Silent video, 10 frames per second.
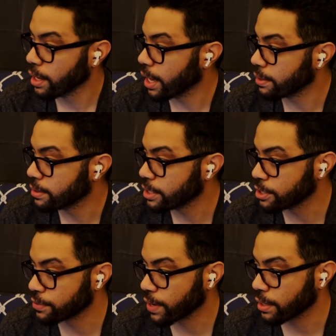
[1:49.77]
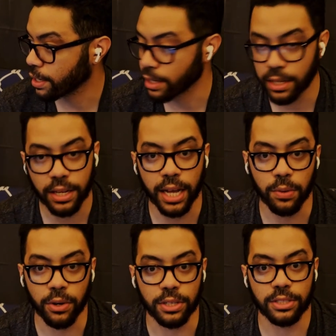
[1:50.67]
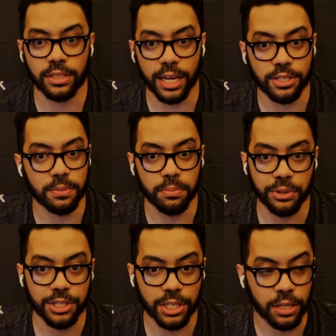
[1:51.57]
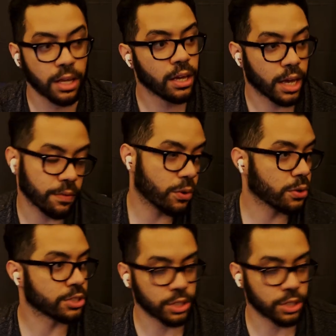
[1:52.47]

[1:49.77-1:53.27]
and this is finally a good night where it's nice and breezy, and of course